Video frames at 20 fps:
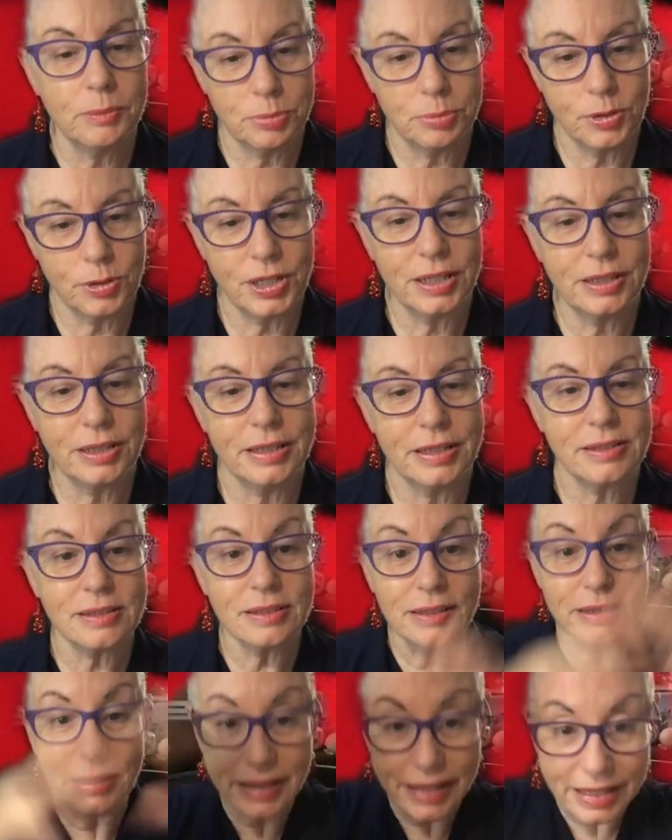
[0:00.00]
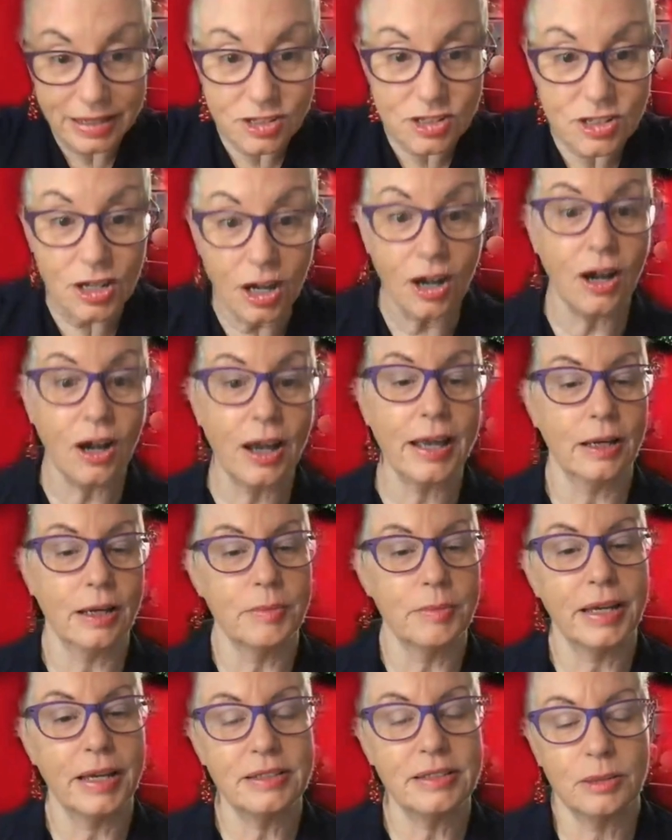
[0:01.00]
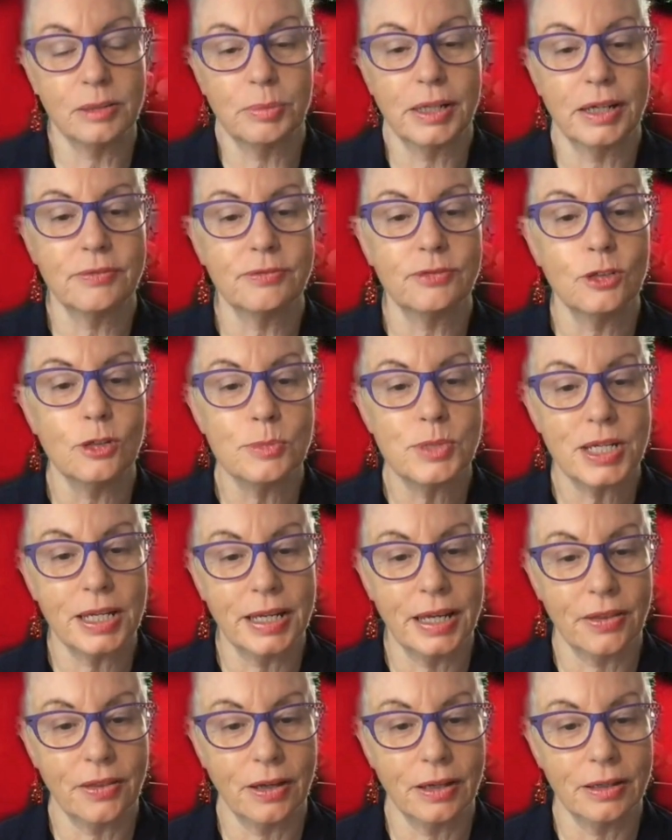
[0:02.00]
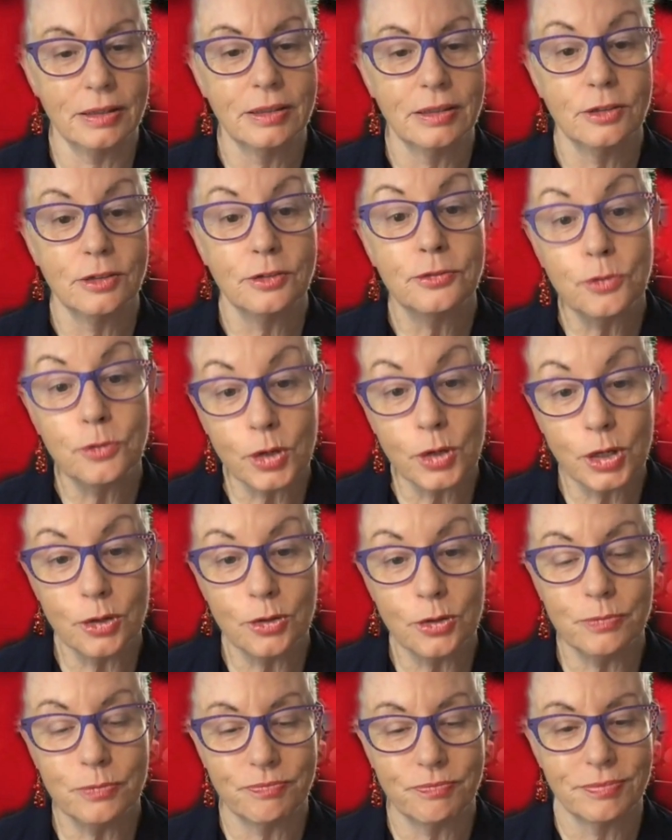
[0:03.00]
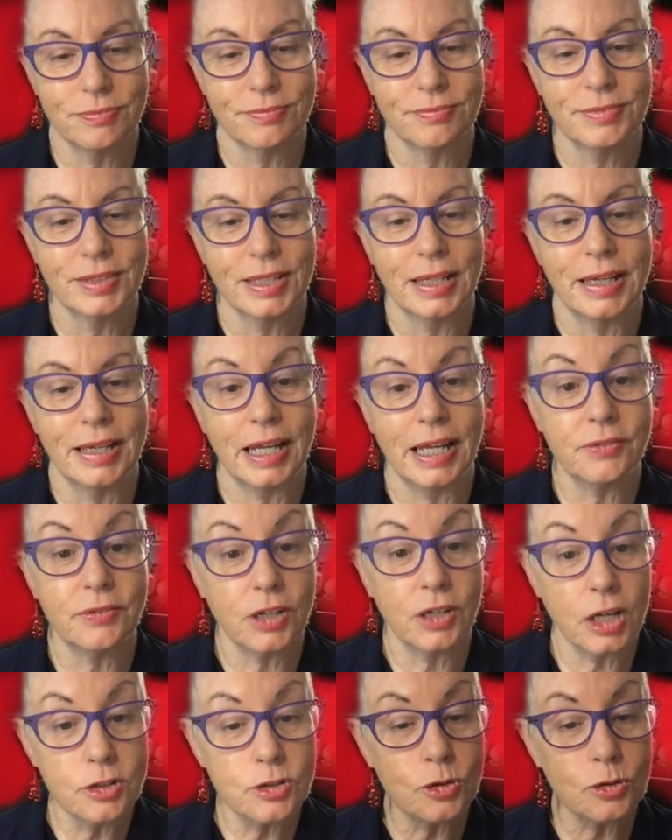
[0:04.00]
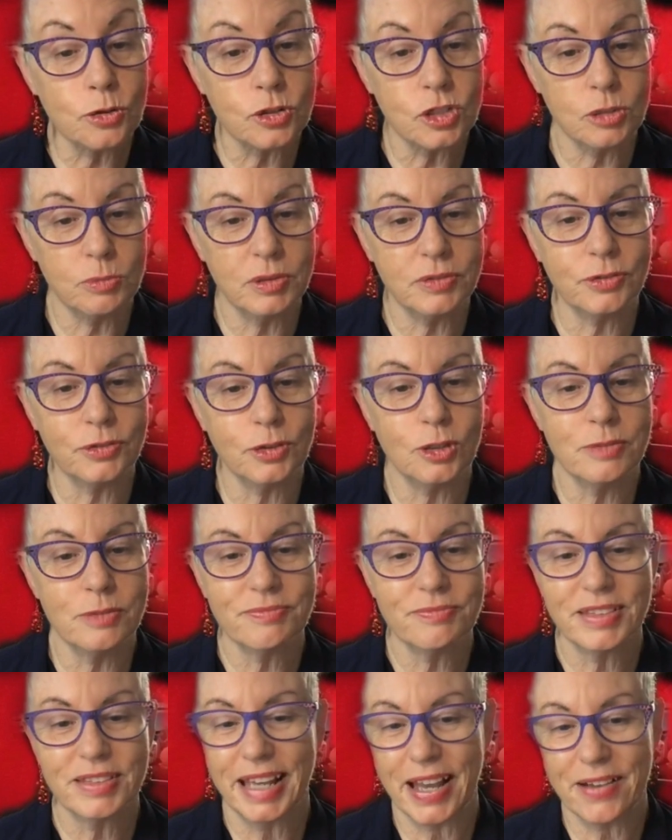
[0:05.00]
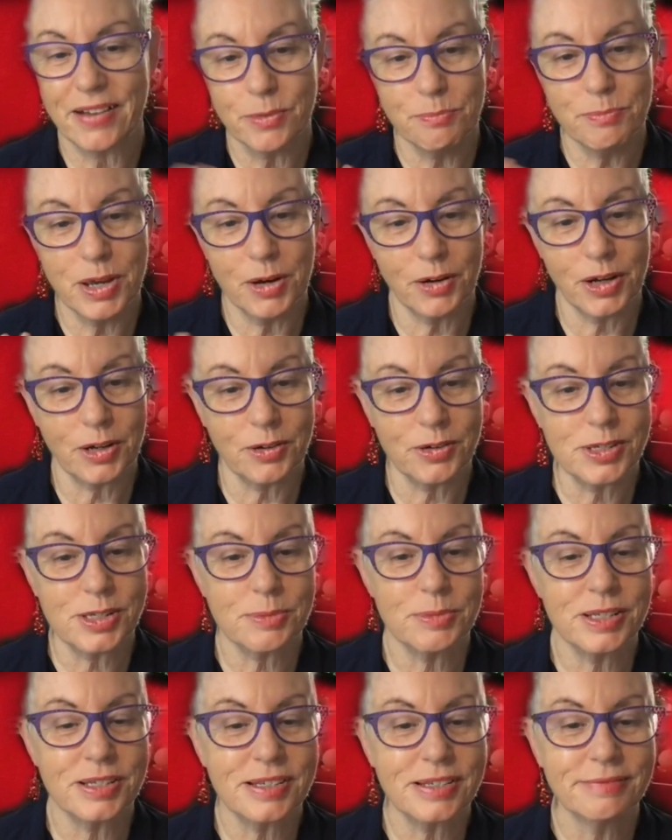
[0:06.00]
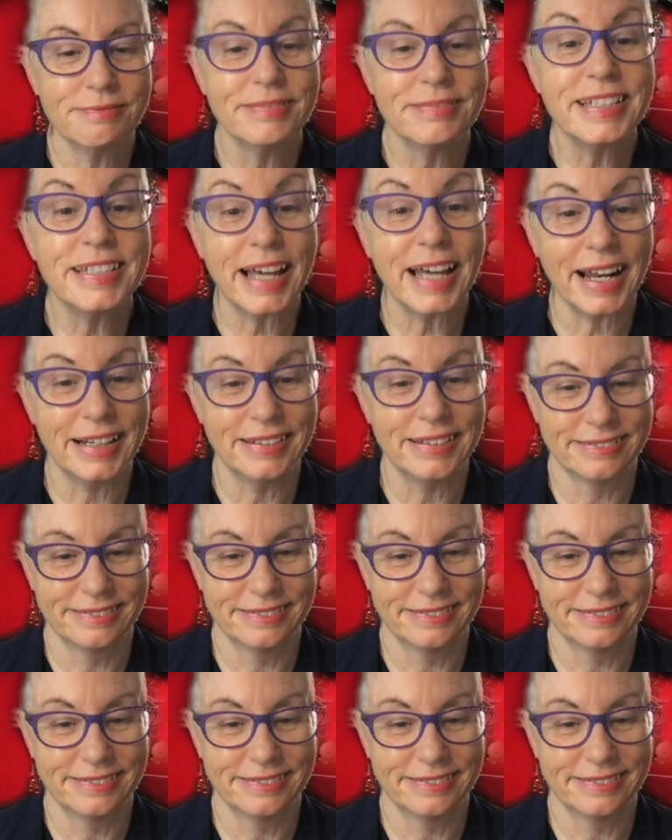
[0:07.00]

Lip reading: in putting this entire amazing platform together for you. And if I don't talk to you before, have a Merry Christmas. Ta-da.